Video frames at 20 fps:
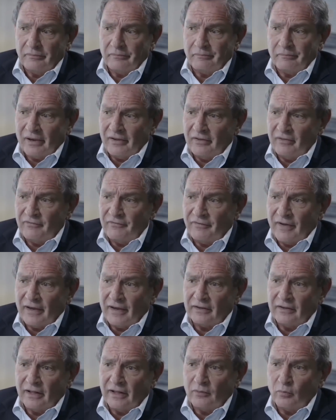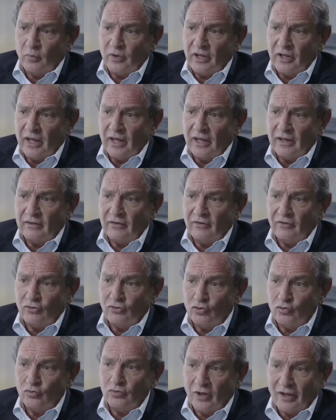by the fact that we can't
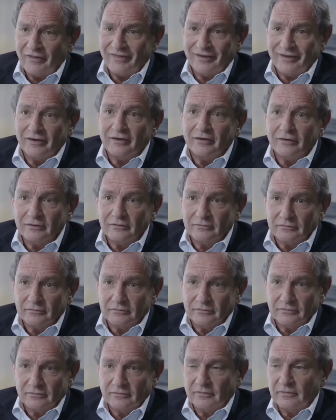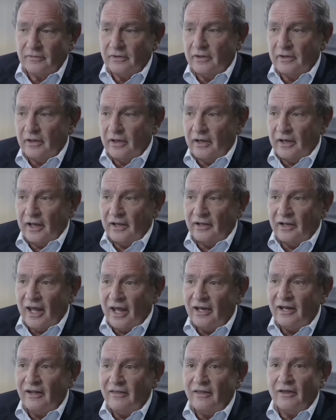do nothing, and
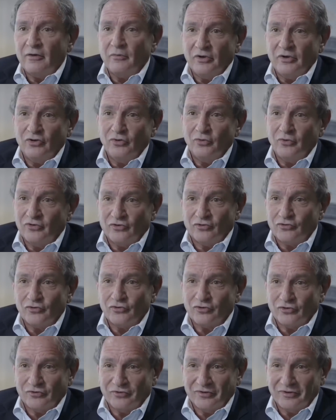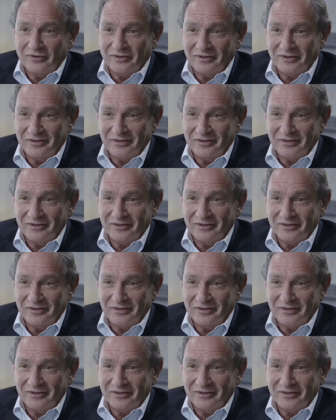anything we do is intrusive.